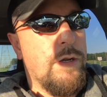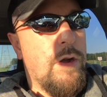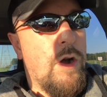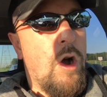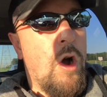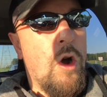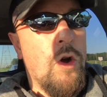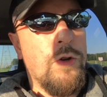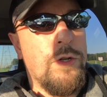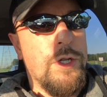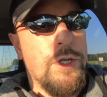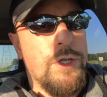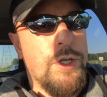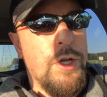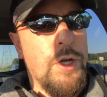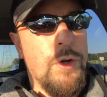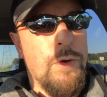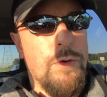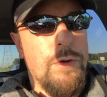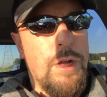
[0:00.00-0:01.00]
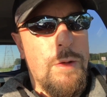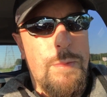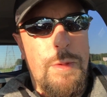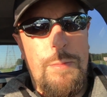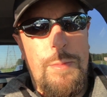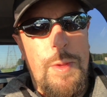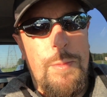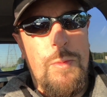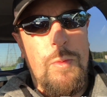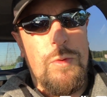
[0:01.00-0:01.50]
hard to do. I
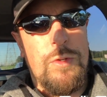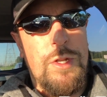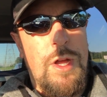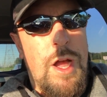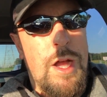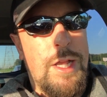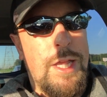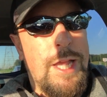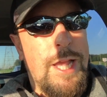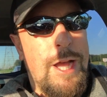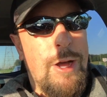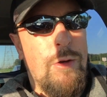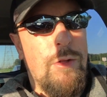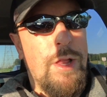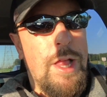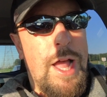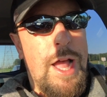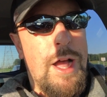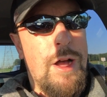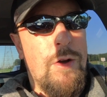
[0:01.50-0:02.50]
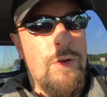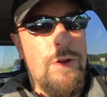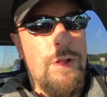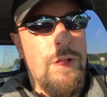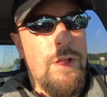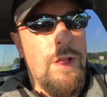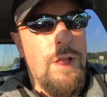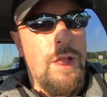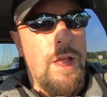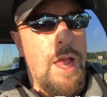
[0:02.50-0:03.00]
mean, people were talking out loud,
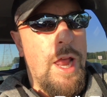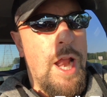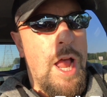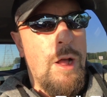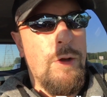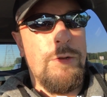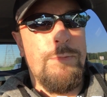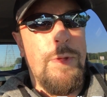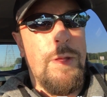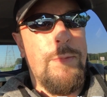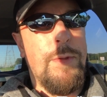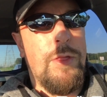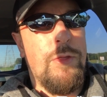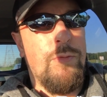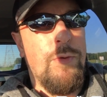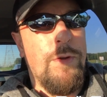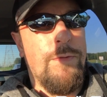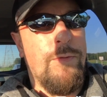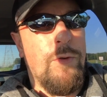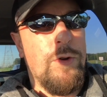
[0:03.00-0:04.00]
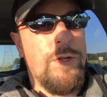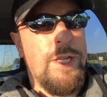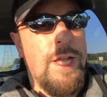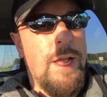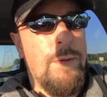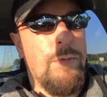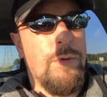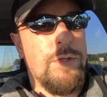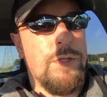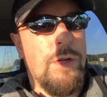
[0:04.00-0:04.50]
and I was maybe three or four
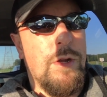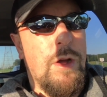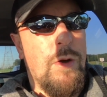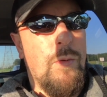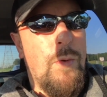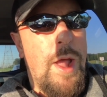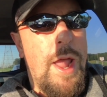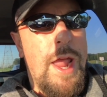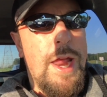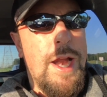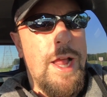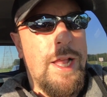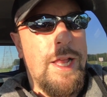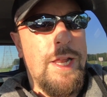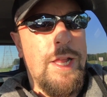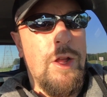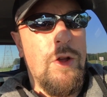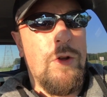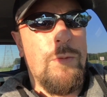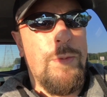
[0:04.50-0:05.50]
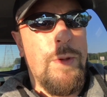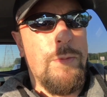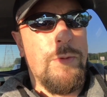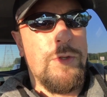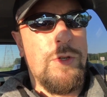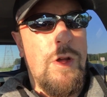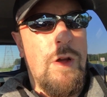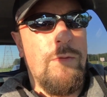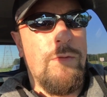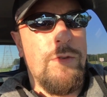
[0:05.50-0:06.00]
tables away, and I could hear
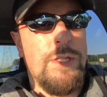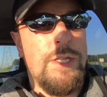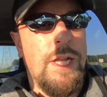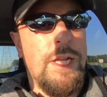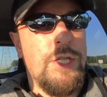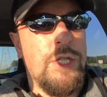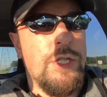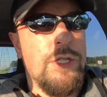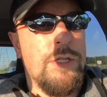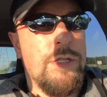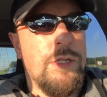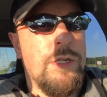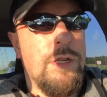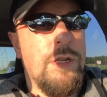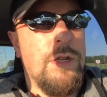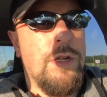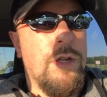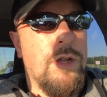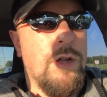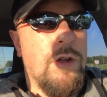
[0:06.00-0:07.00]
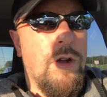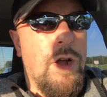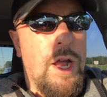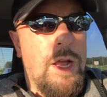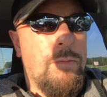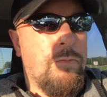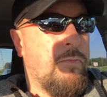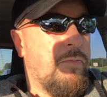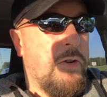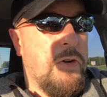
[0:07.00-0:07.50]
people's conversations,
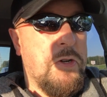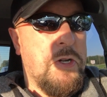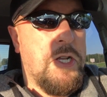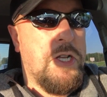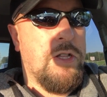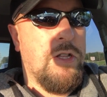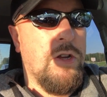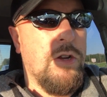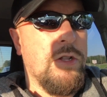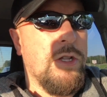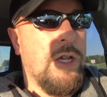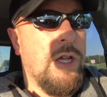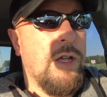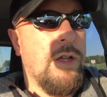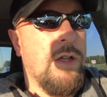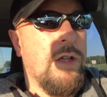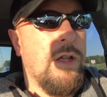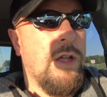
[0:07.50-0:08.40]
right, very clearly.